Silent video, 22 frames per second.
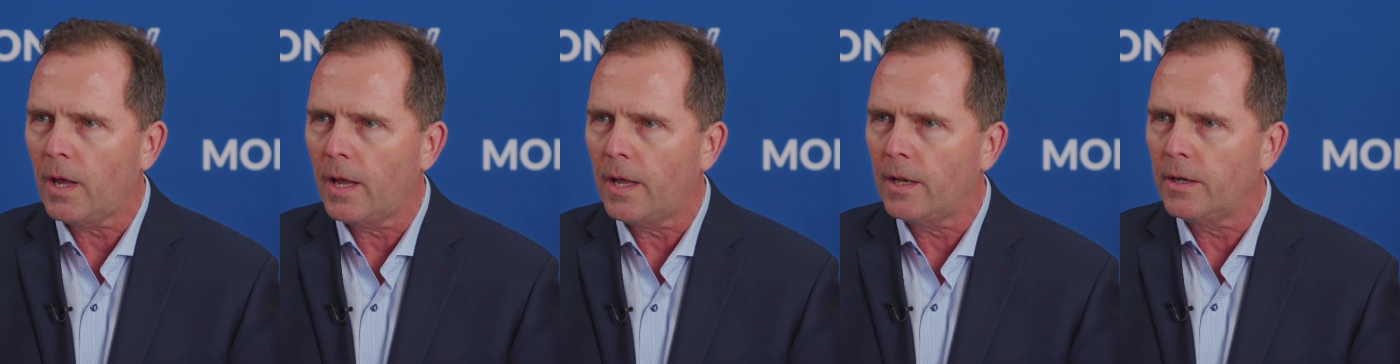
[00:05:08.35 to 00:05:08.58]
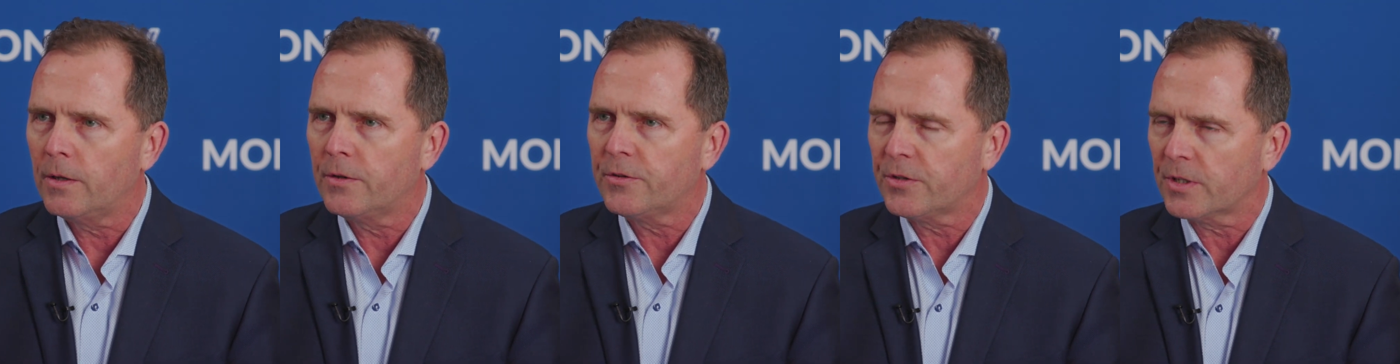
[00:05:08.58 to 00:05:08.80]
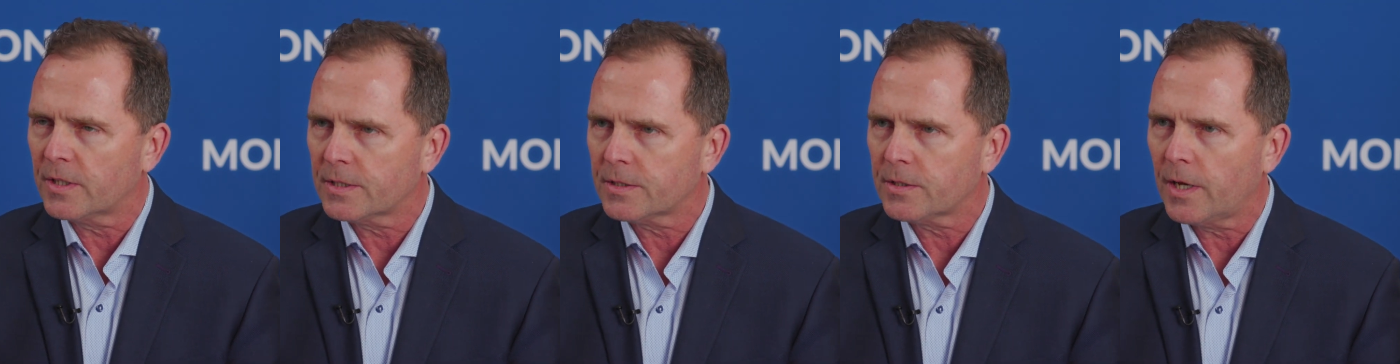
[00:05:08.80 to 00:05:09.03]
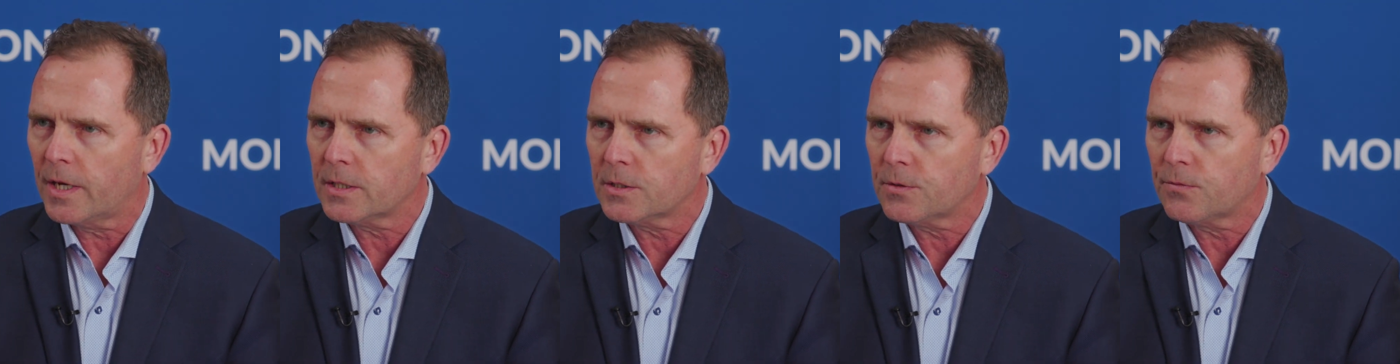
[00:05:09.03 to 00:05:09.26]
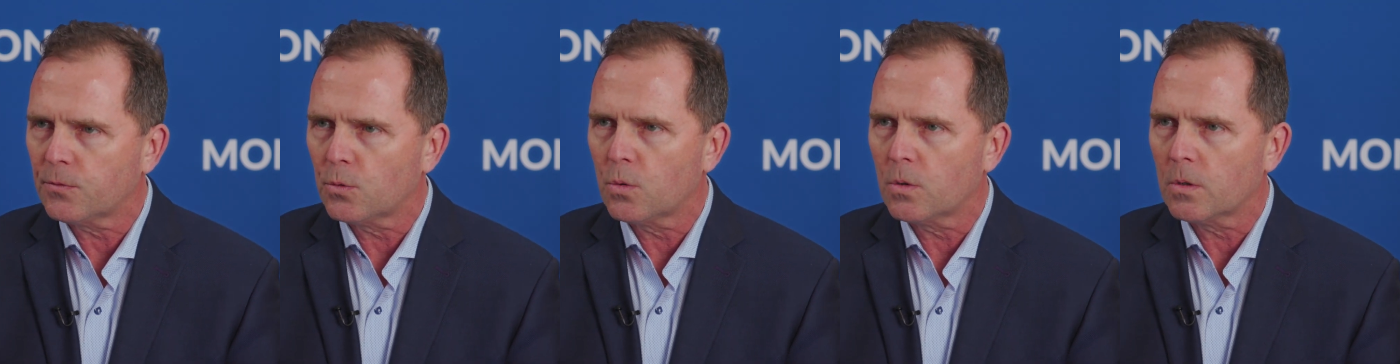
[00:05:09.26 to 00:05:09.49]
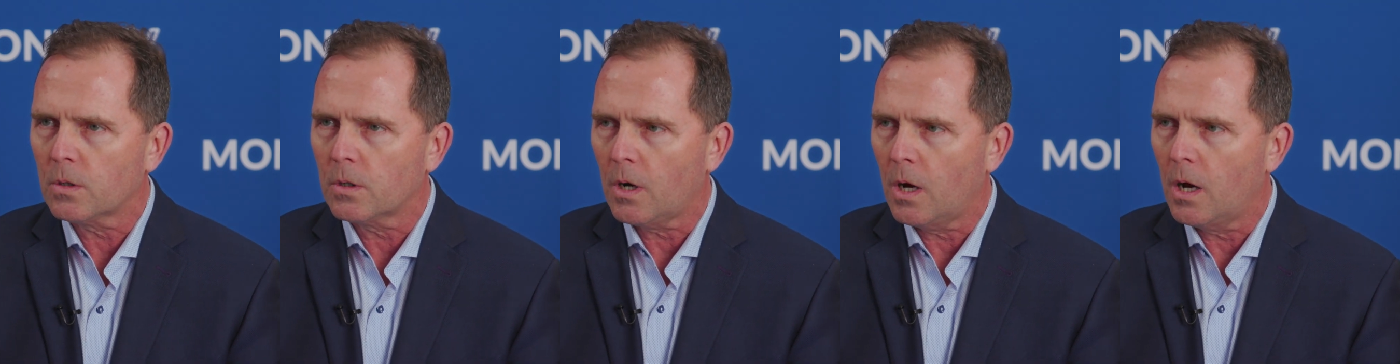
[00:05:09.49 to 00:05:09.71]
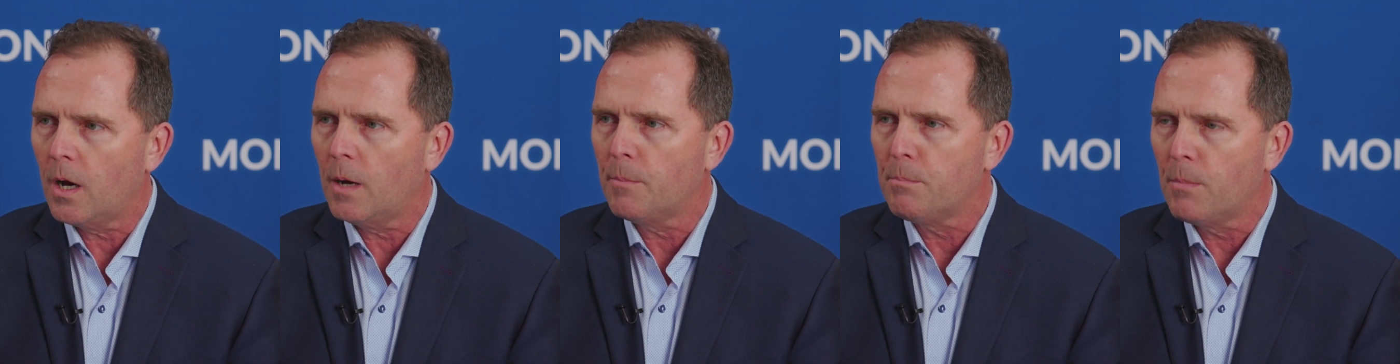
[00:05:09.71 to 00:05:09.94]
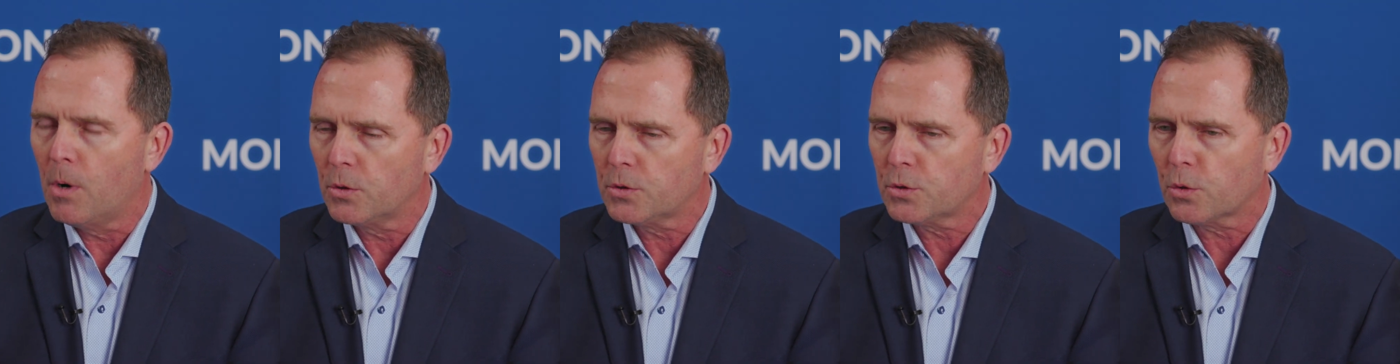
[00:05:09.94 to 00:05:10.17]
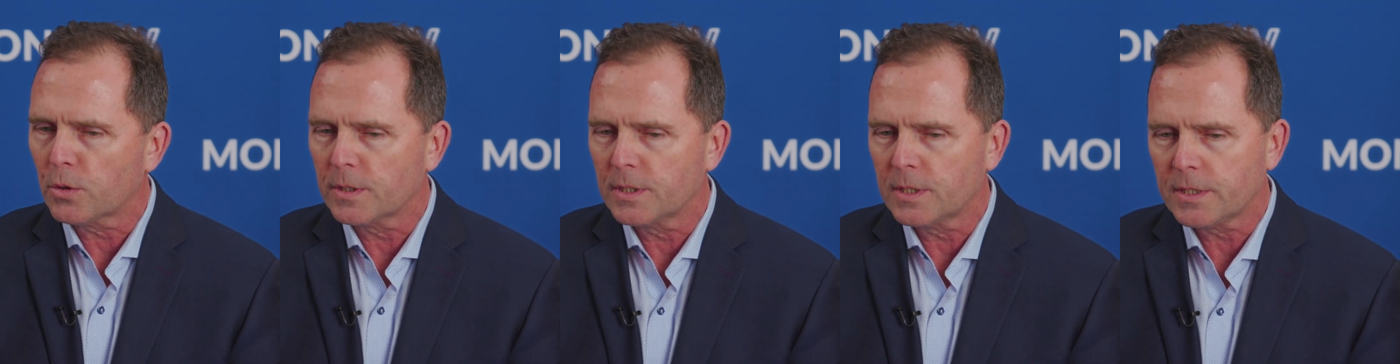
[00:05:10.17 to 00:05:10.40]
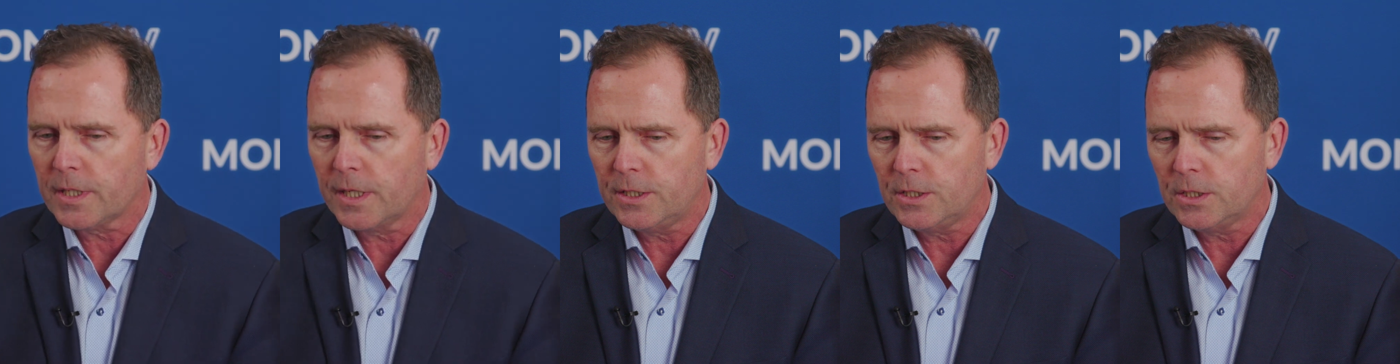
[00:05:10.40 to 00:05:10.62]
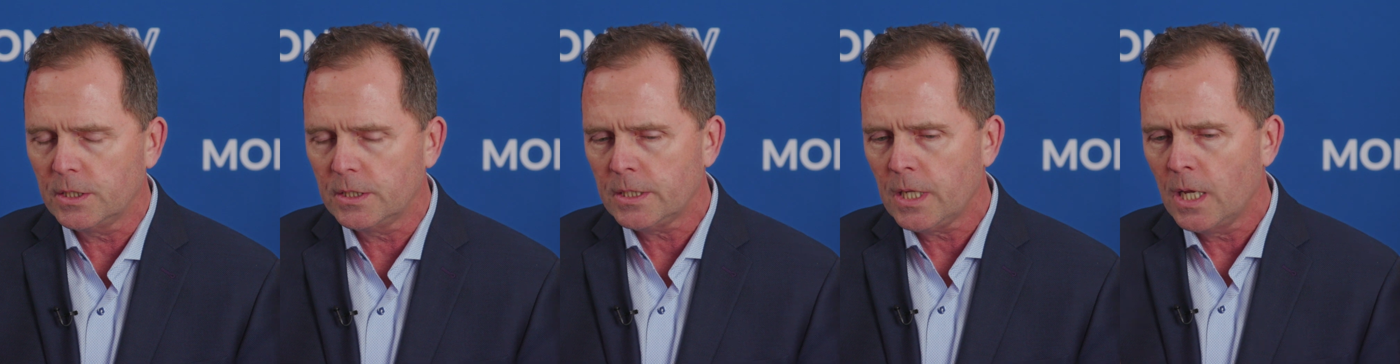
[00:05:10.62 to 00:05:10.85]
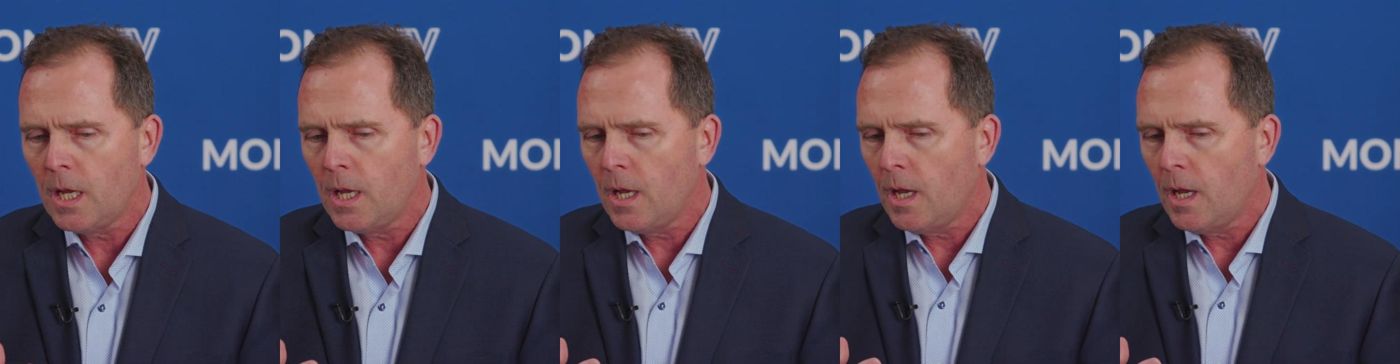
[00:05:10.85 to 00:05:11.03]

and success for most organizations.